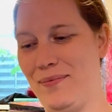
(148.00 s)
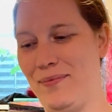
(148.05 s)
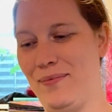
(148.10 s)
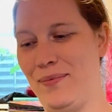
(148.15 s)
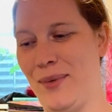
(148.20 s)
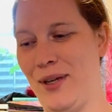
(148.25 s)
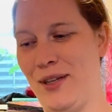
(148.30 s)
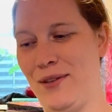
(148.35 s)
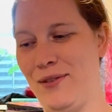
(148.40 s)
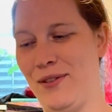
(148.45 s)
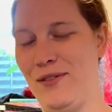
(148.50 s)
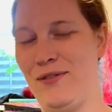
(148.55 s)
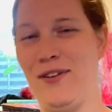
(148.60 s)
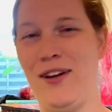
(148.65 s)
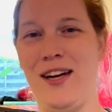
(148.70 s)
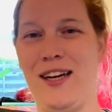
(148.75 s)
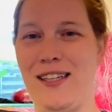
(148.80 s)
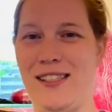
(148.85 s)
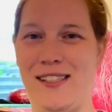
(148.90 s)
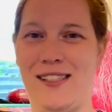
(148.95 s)
But it was
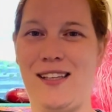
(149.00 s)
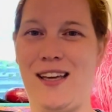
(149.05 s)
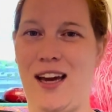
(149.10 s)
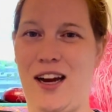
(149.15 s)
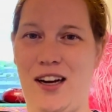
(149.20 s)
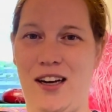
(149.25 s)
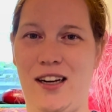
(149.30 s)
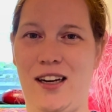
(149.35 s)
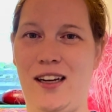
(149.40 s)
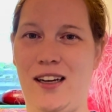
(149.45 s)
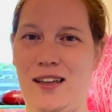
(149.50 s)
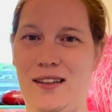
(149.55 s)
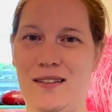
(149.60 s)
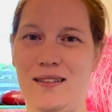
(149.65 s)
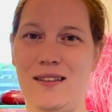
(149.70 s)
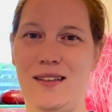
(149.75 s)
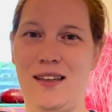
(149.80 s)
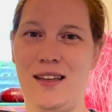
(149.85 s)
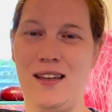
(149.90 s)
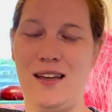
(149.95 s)
very scary,
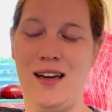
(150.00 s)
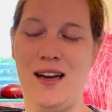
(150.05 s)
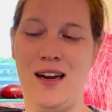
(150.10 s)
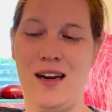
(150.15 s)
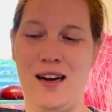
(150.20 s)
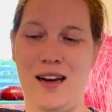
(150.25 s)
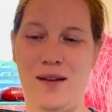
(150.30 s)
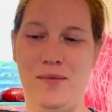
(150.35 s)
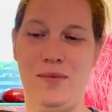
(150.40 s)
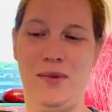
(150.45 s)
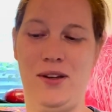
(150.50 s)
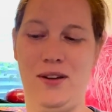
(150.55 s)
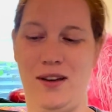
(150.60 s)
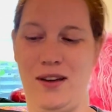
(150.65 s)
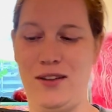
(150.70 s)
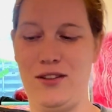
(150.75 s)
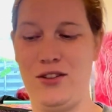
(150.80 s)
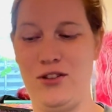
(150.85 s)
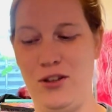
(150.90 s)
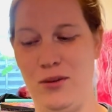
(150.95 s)
and I mean
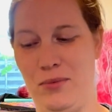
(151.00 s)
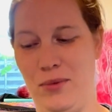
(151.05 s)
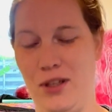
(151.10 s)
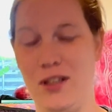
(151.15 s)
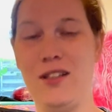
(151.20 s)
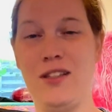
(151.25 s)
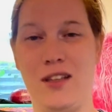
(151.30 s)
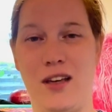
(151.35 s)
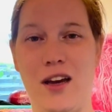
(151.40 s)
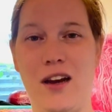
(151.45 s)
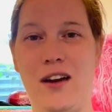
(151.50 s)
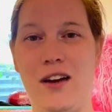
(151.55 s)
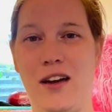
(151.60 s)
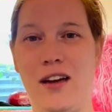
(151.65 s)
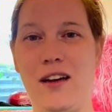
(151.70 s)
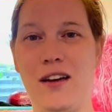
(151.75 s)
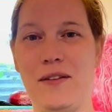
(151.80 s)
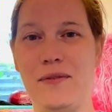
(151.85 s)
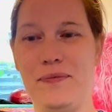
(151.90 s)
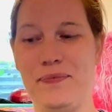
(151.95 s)
extremely scary.